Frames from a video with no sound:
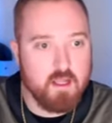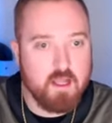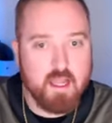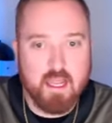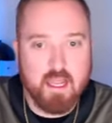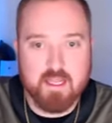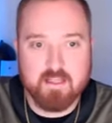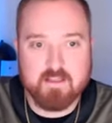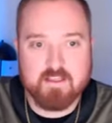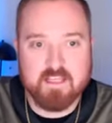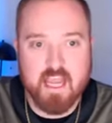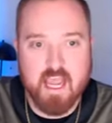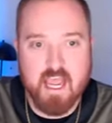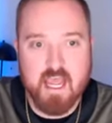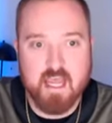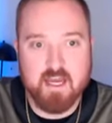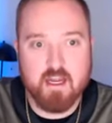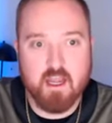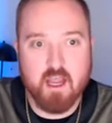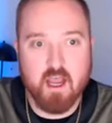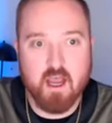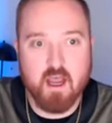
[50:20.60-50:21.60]
hey
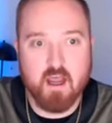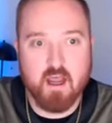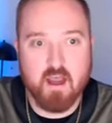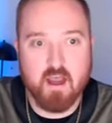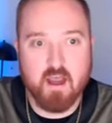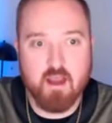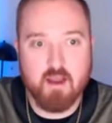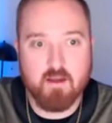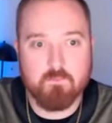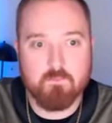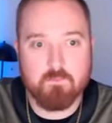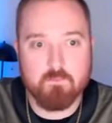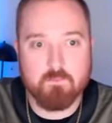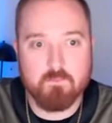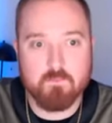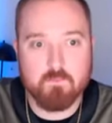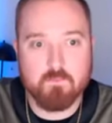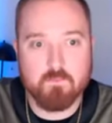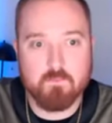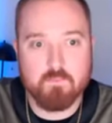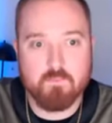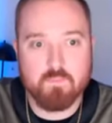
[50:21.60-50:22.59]
Ted, um,
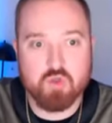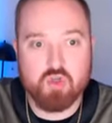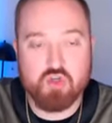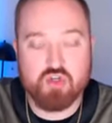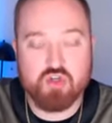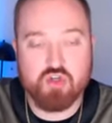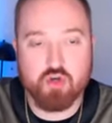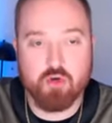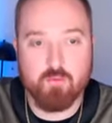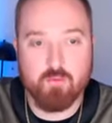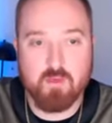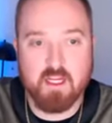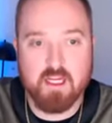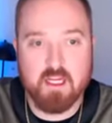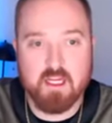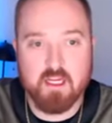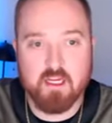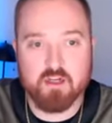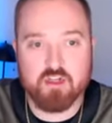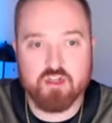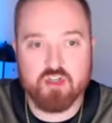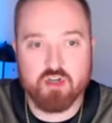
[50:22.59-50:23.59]
shoot
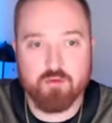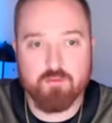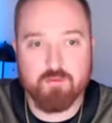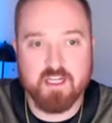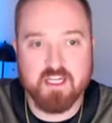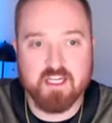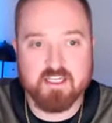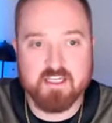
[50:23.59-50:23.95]
me shoot me a